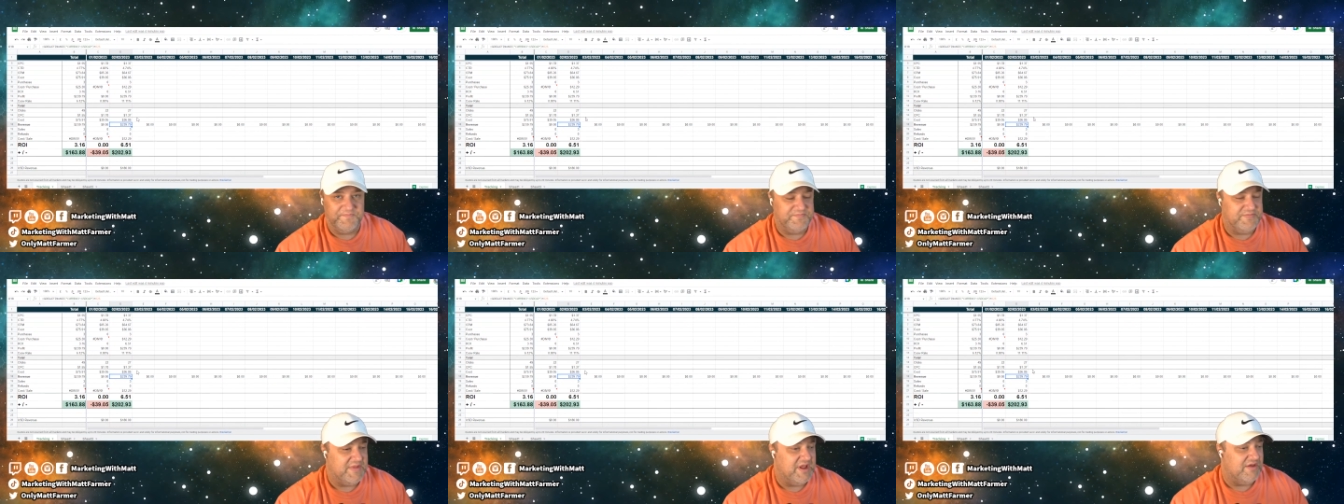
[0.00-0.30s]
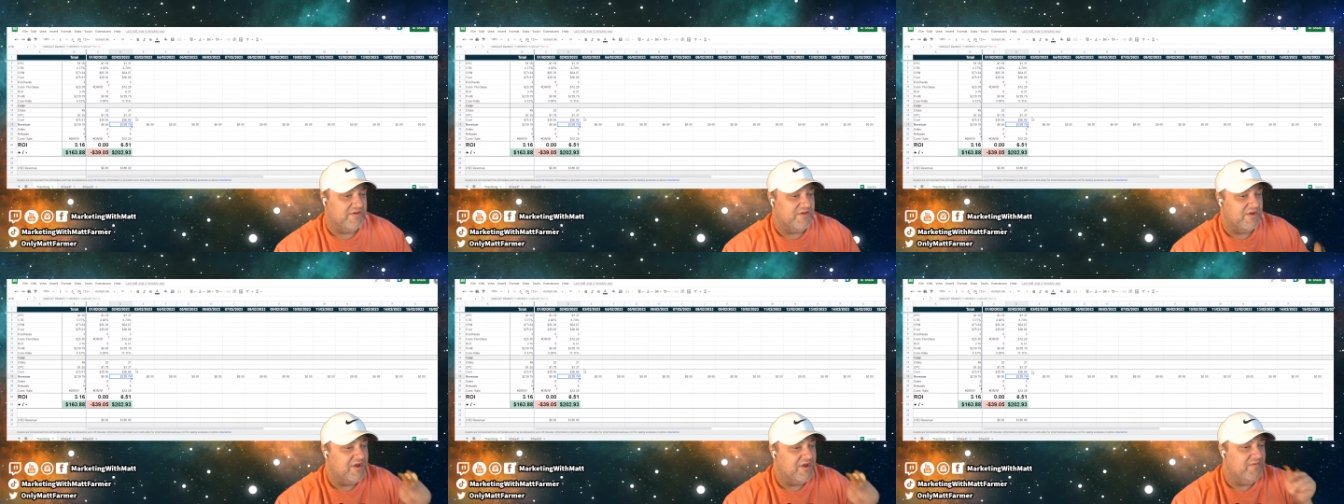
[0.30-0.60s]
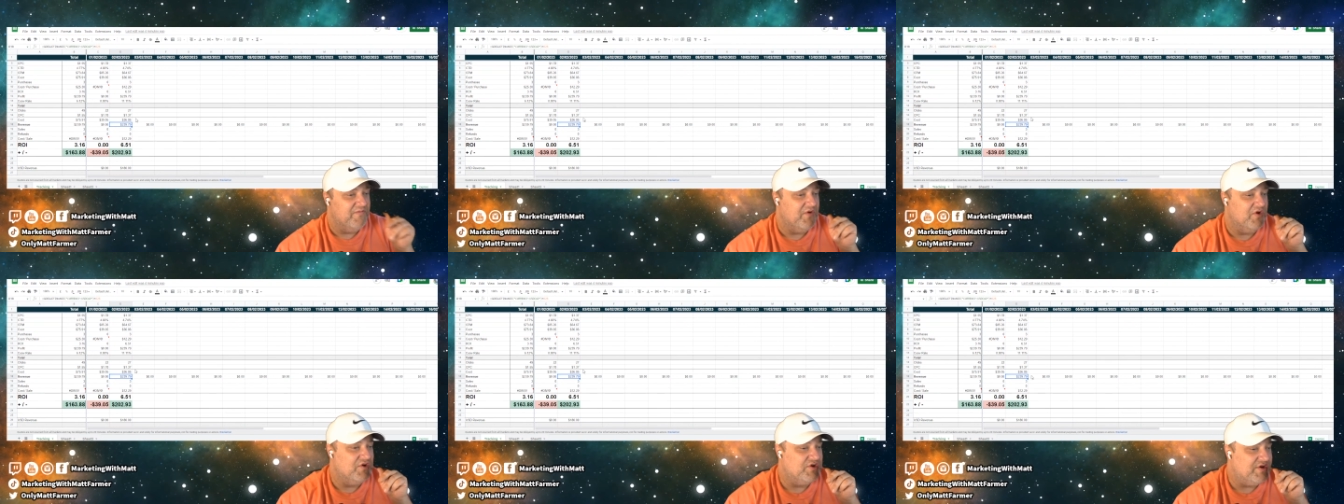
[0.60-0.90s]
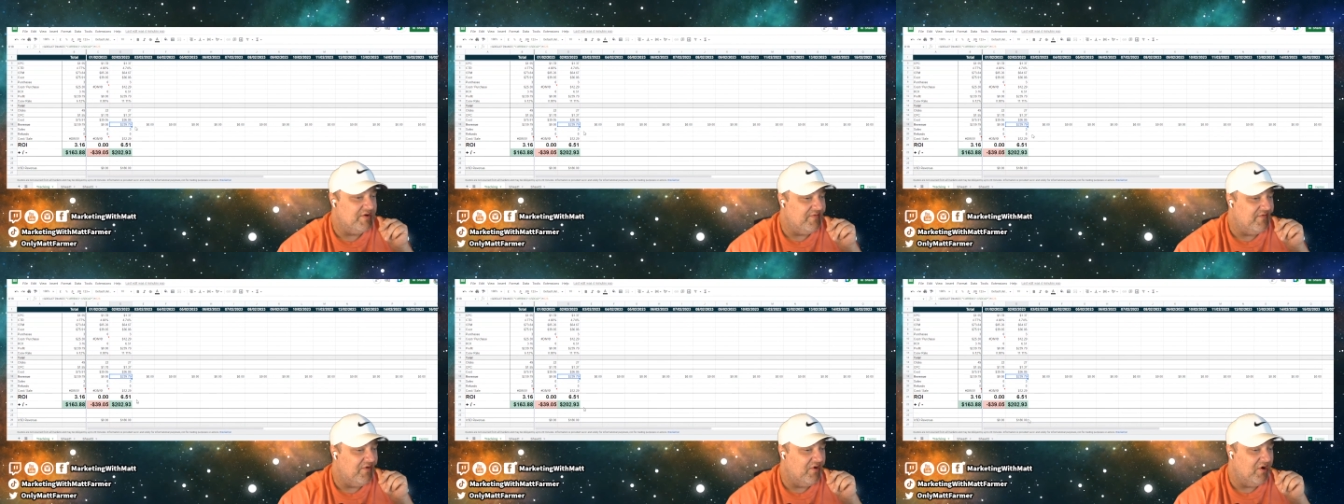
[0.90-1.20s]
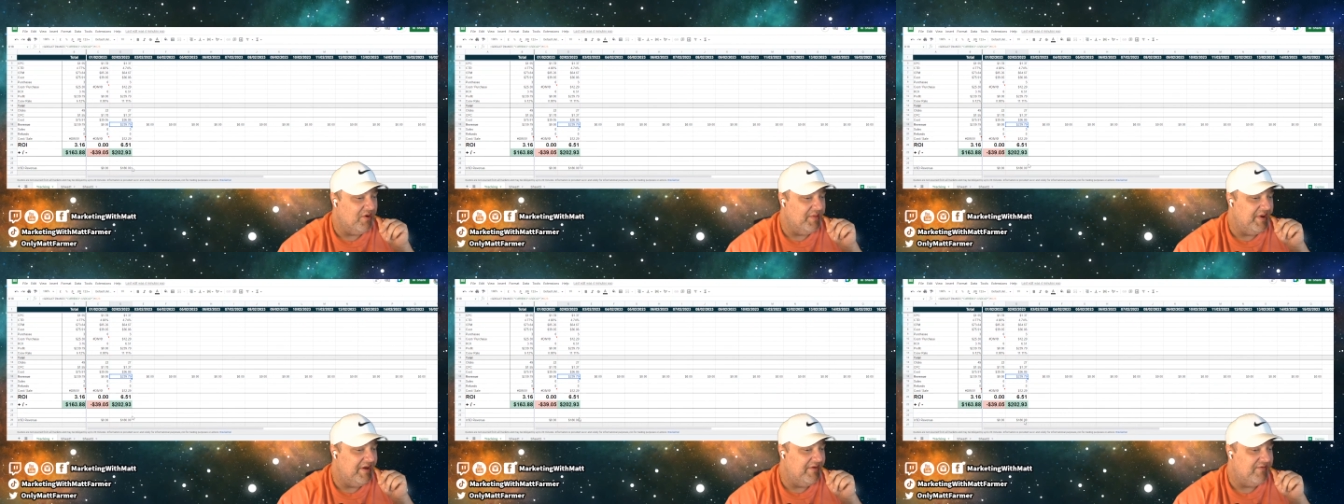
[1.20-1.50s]
does the conversion
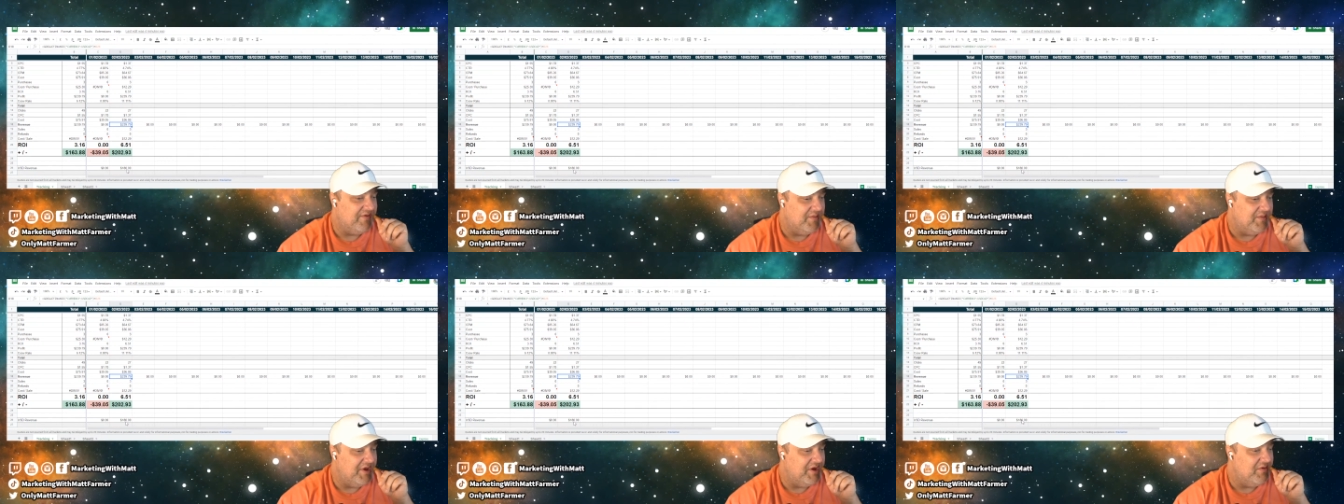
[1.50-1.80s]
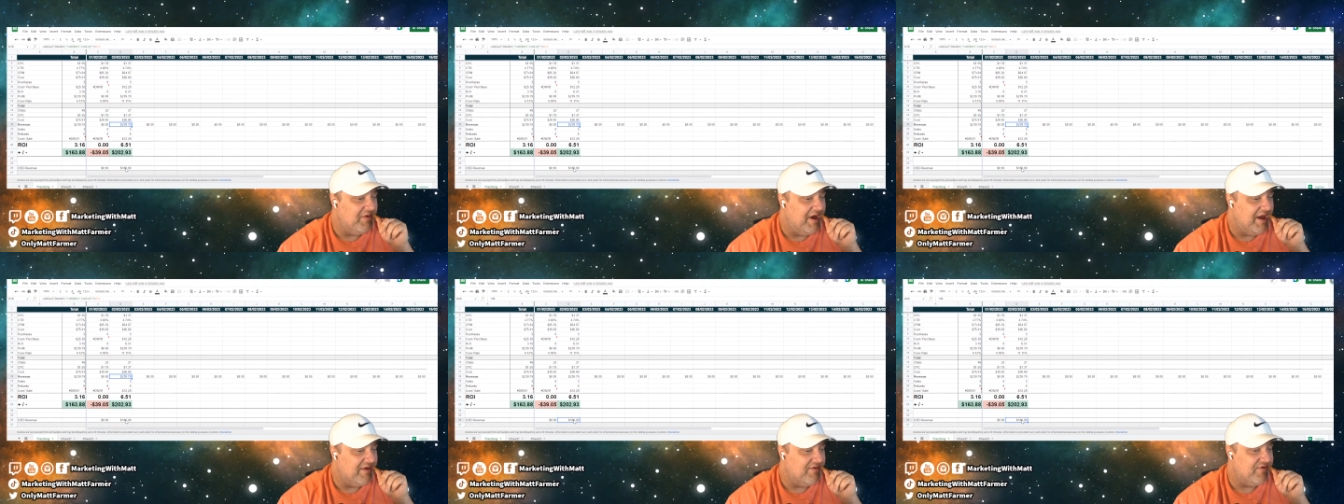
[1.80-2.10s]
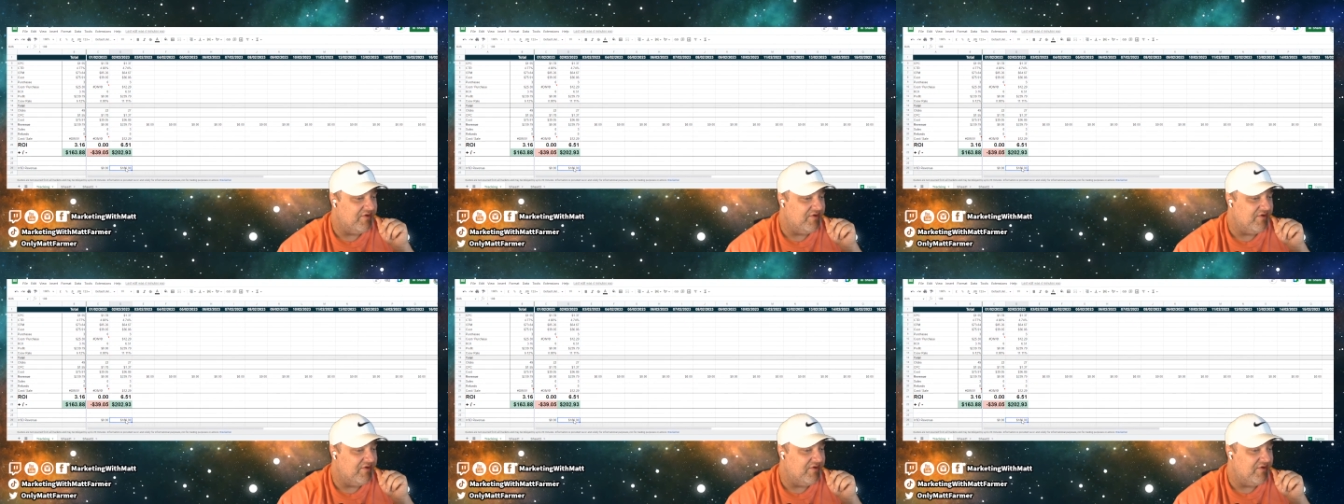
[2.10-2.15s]
for me from US.